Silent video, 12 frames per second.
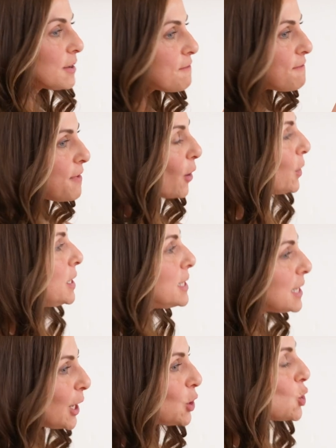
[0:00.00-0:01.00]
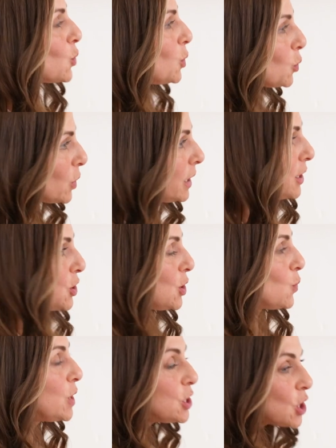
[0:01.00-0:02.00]
It's a very sensual
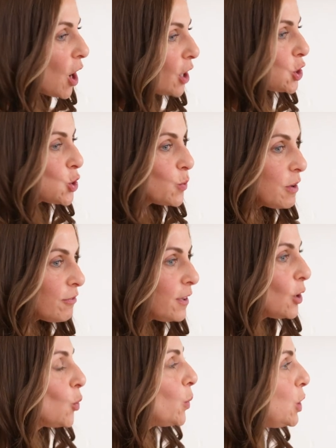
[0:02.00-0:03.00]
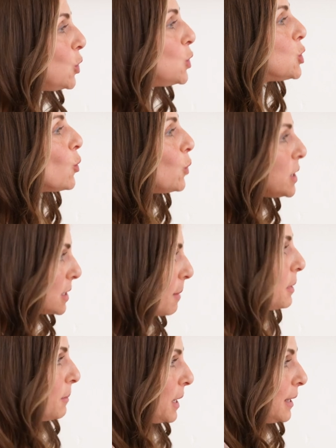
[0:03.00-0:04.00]
religion. We touch, we feel, we
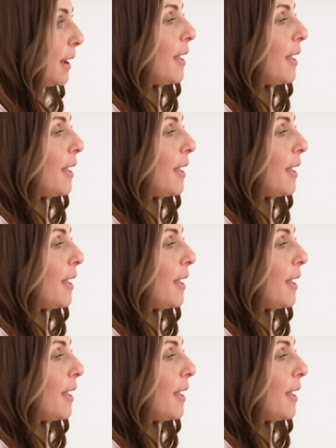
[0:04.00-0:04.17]
sublimate.